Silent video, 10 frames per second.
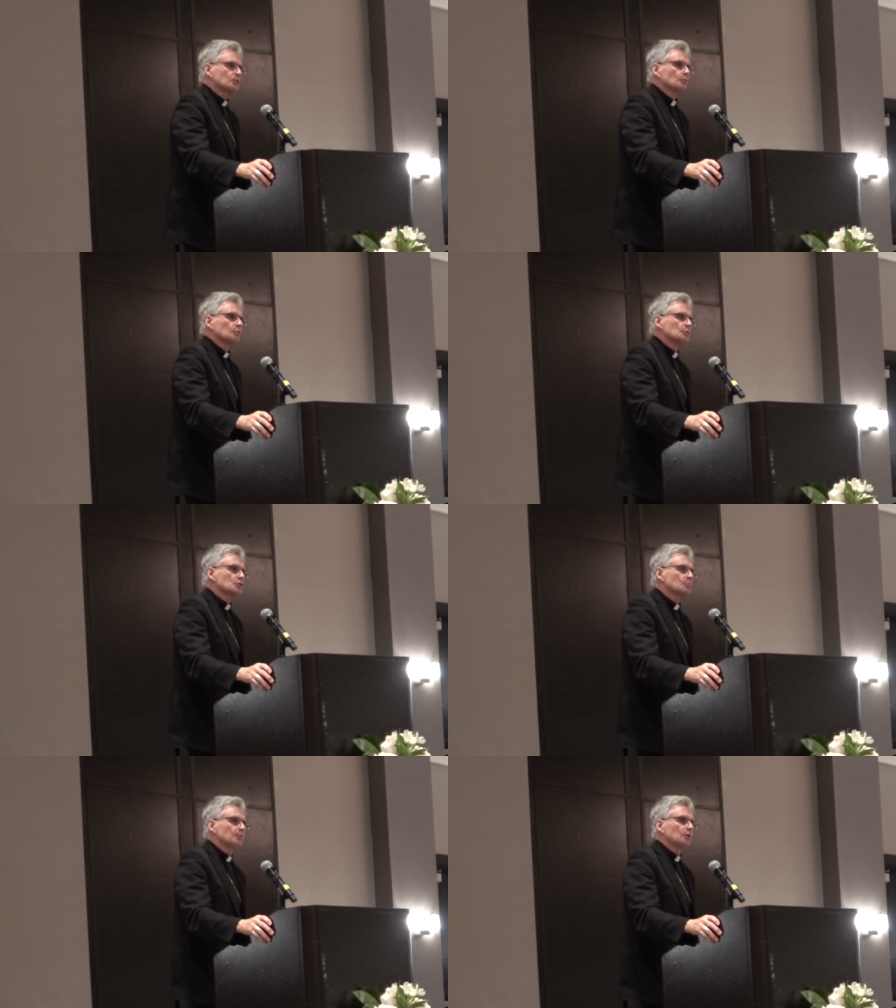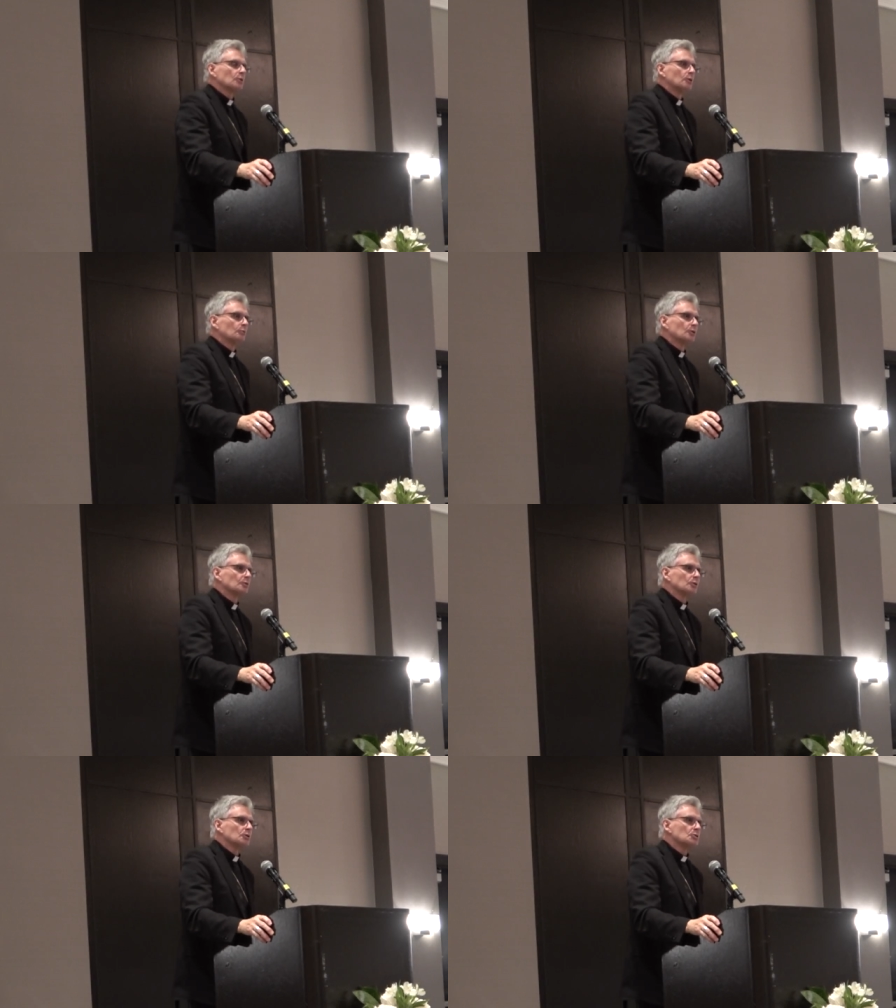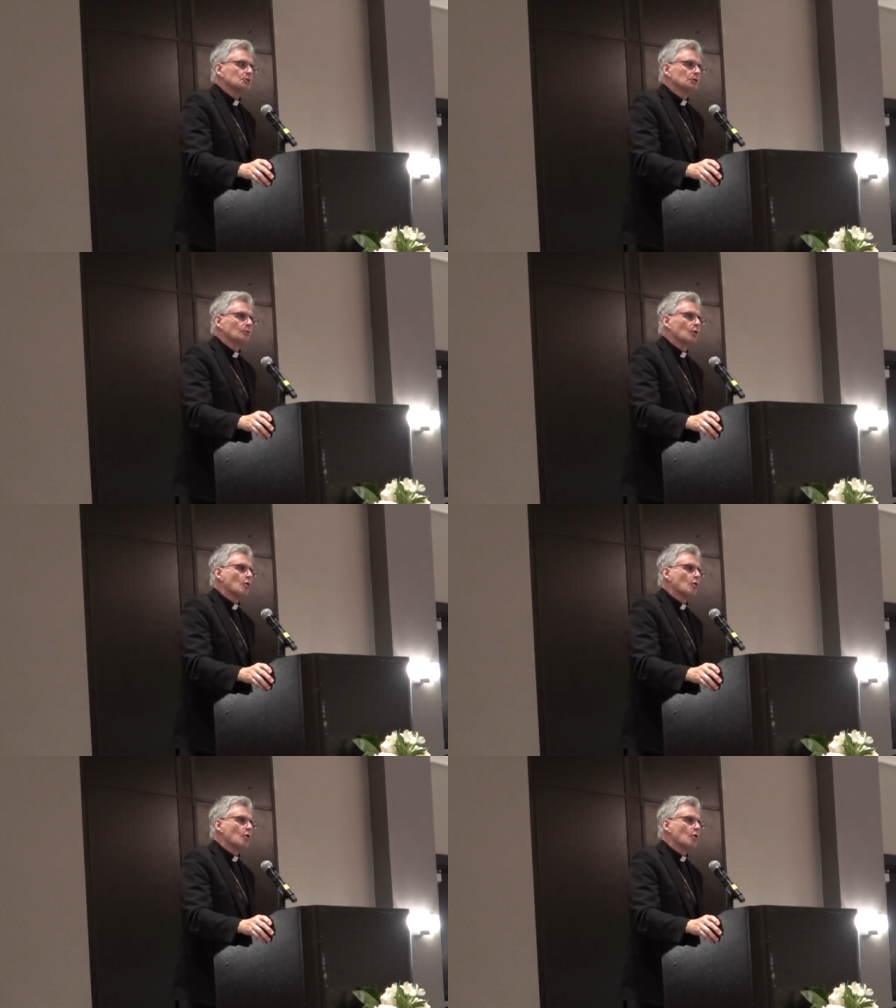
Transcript: to speak along with the Dean of the